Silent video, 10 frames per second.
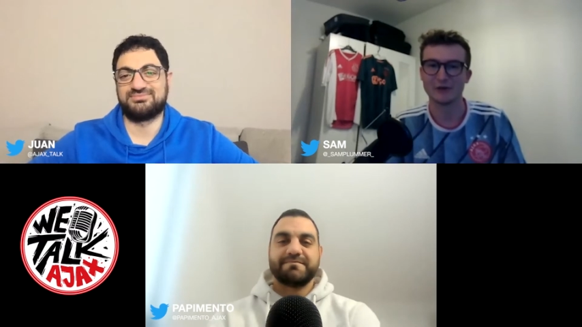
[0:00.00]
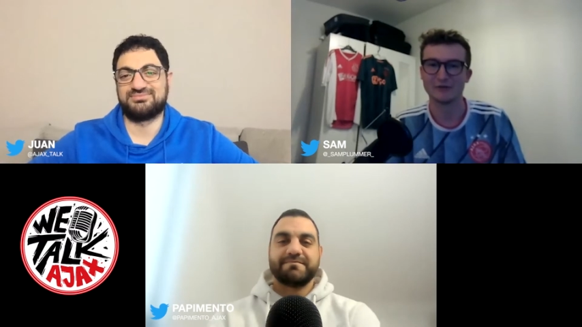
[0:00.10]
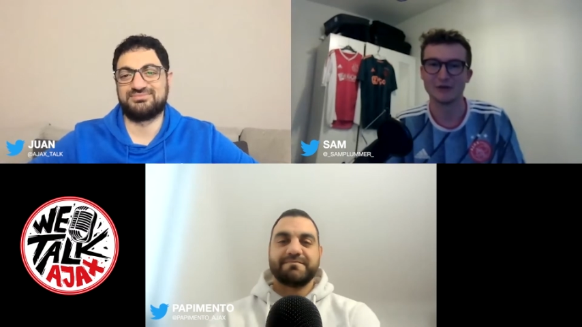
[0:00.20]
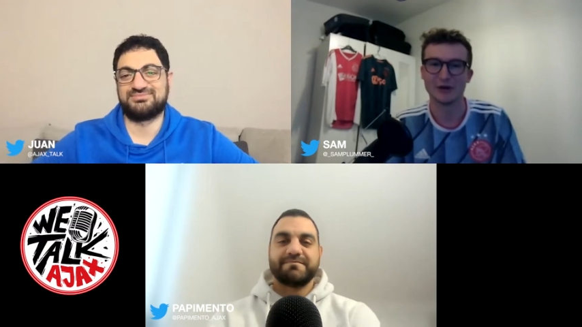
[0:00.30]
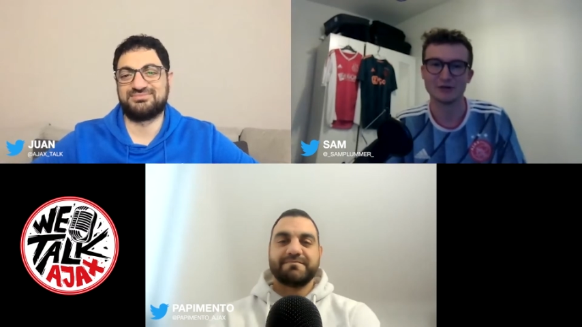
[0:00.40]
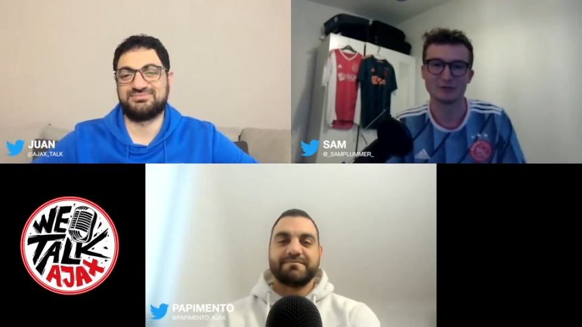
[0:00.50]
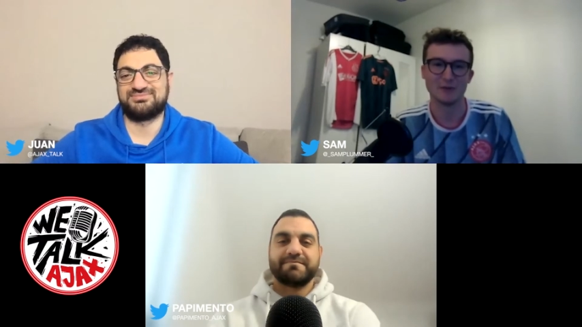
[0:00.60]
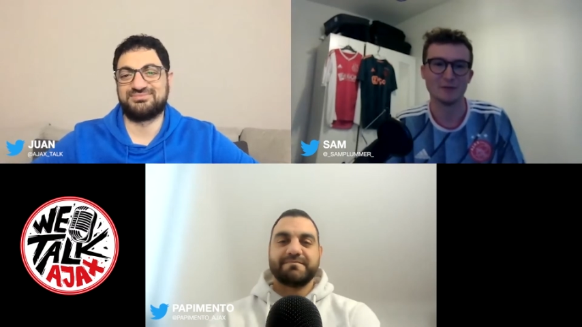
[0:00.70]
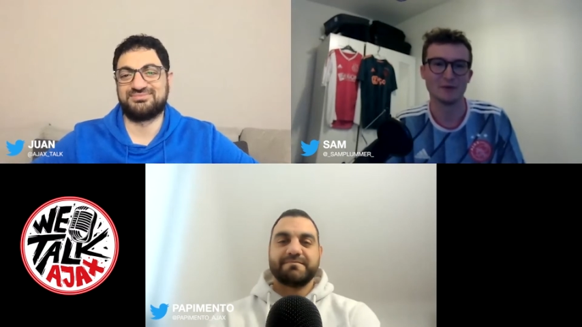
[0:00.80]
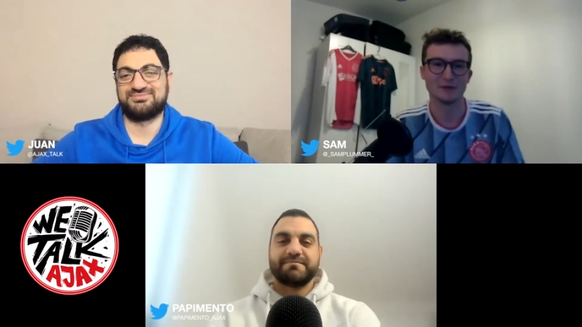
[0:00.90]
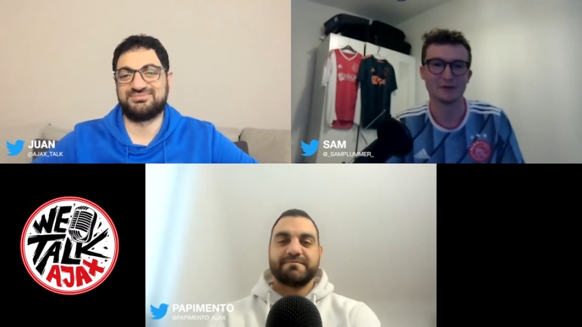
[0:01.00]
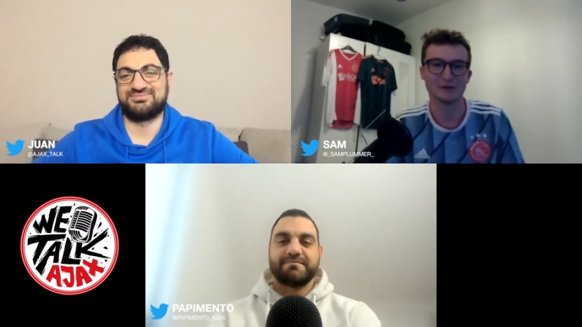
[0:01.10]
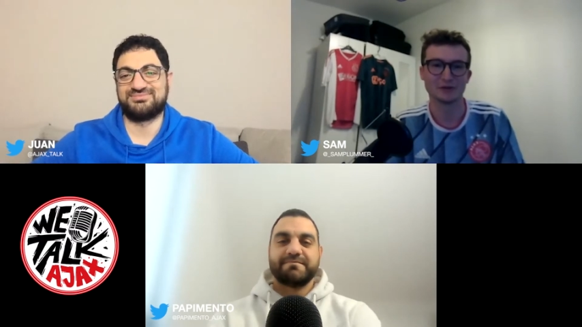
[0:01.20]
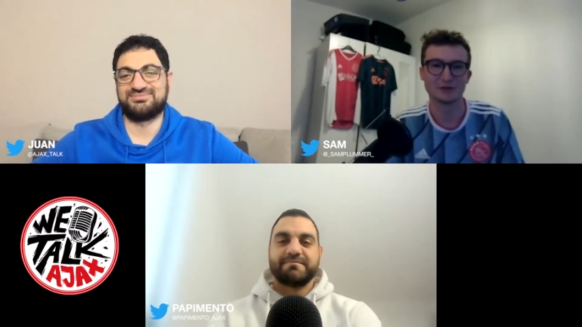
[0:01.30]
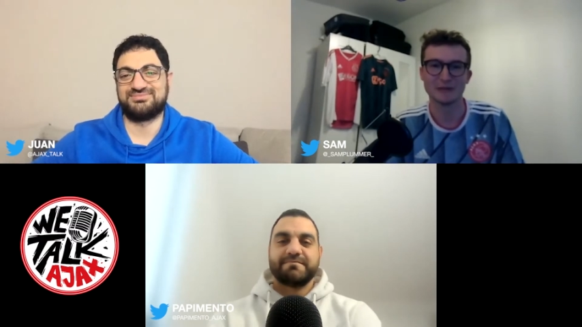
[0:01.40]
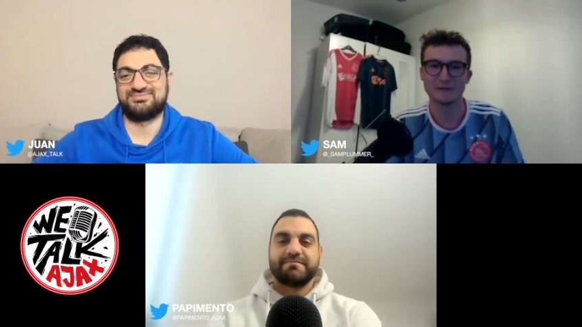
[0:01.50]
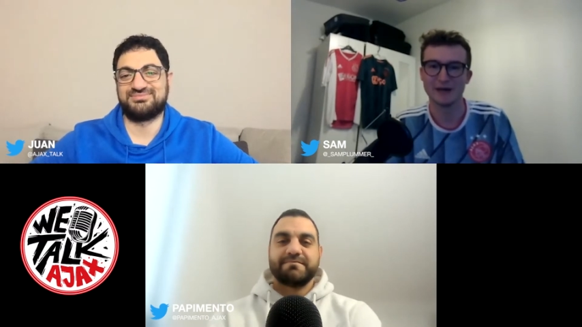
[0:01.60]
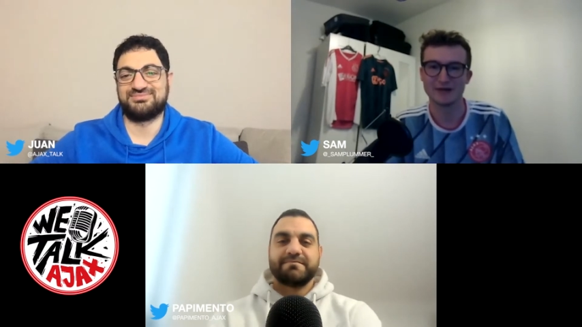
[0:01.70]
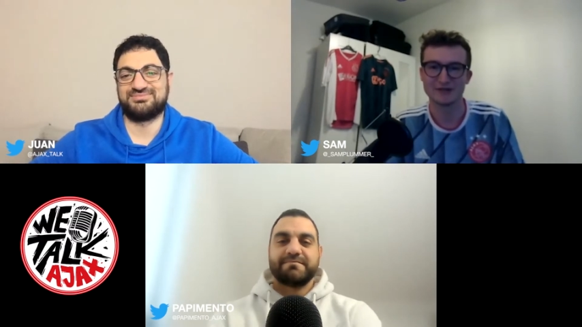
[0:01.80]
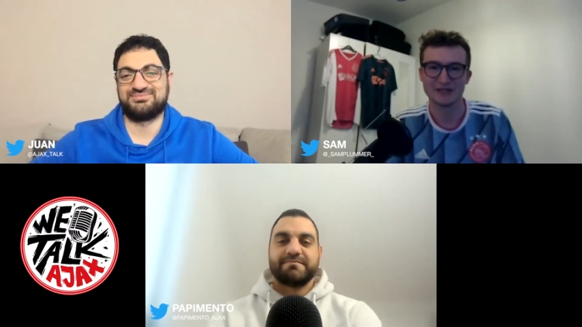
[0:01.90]
Speaker 1: know if you guys remember, just beat
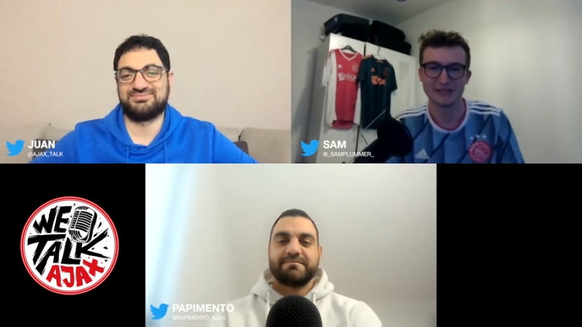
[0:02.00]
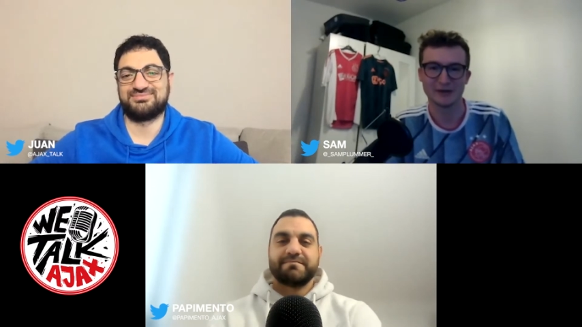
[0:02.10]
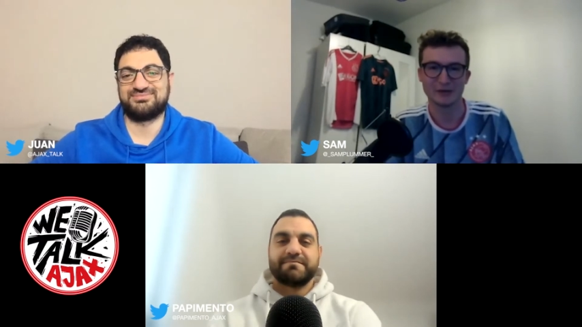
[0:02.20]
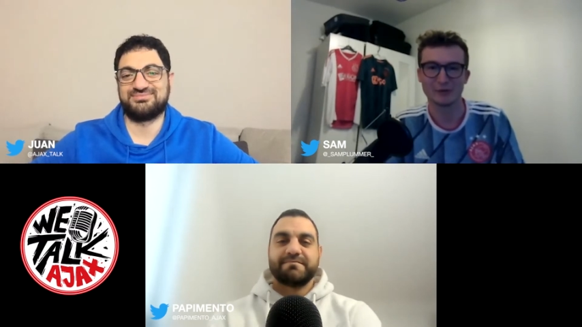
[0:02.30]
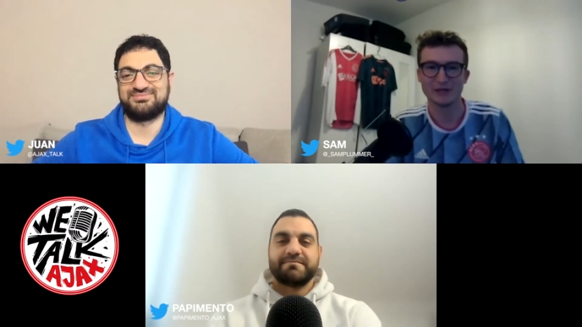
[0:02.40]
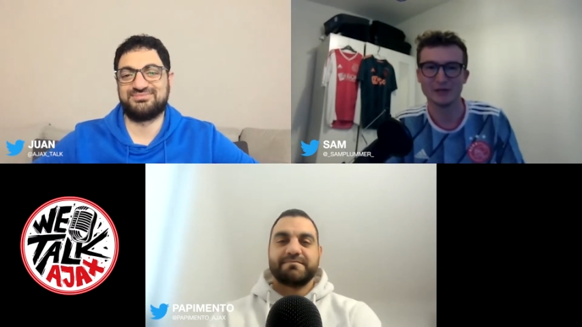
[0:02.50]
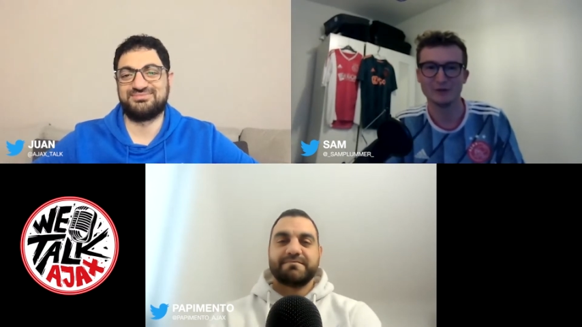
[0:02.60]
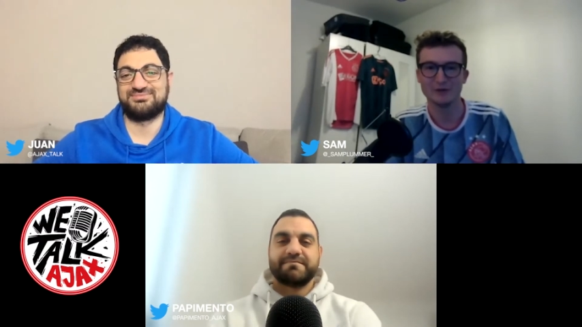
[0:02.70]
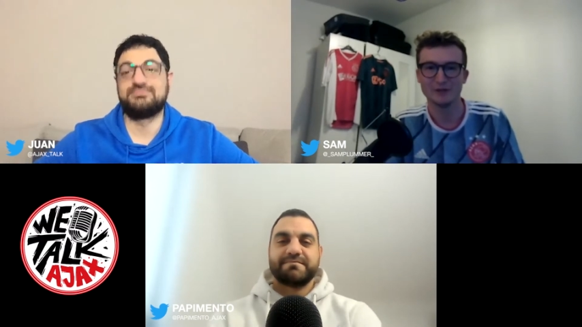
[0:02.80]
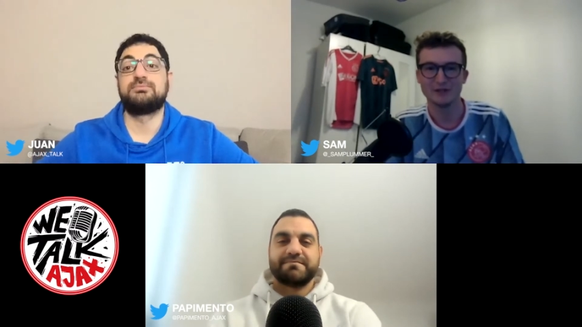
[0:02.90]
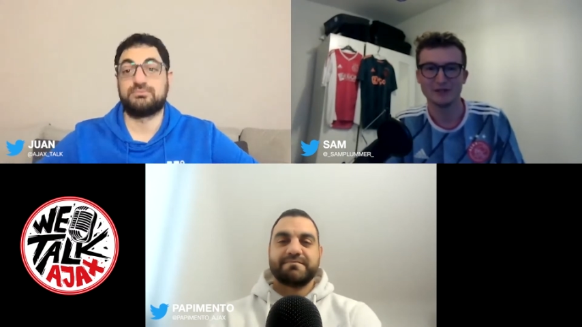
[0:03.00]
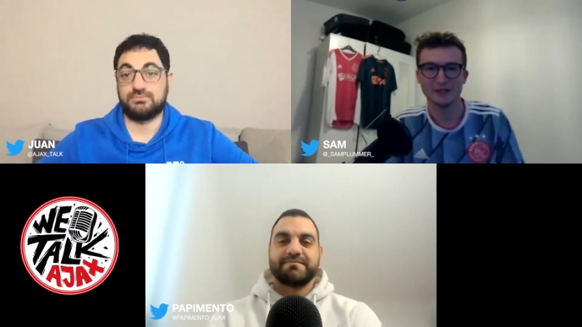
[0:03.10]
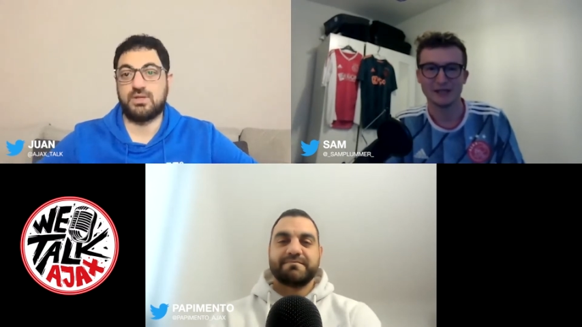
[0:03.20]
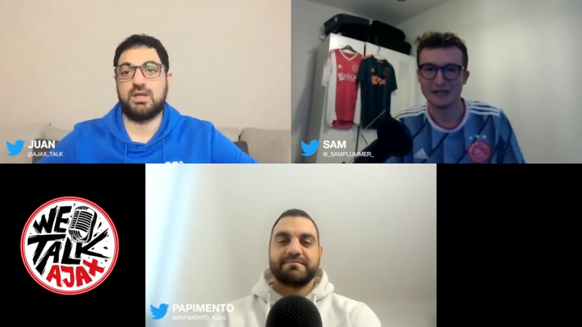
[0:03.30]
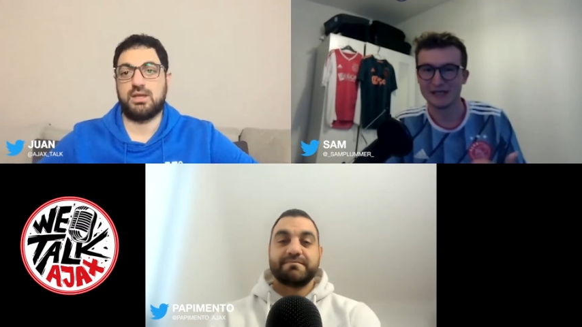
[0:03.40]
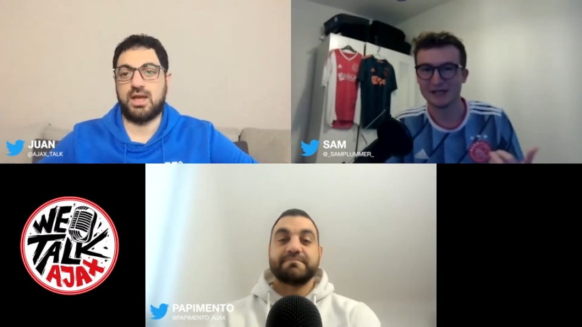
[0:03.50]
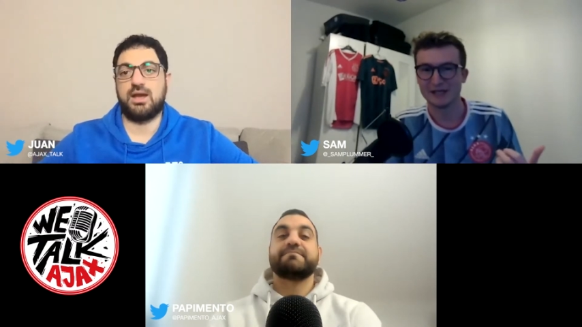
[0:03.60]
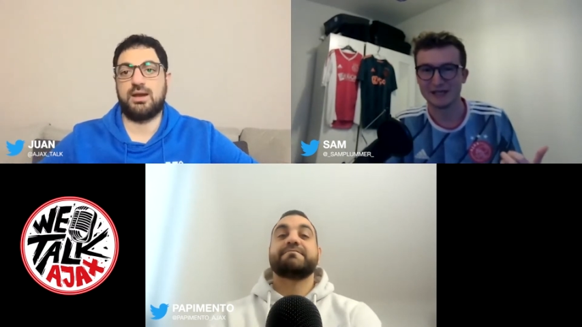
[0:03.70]
Man City 3 0 in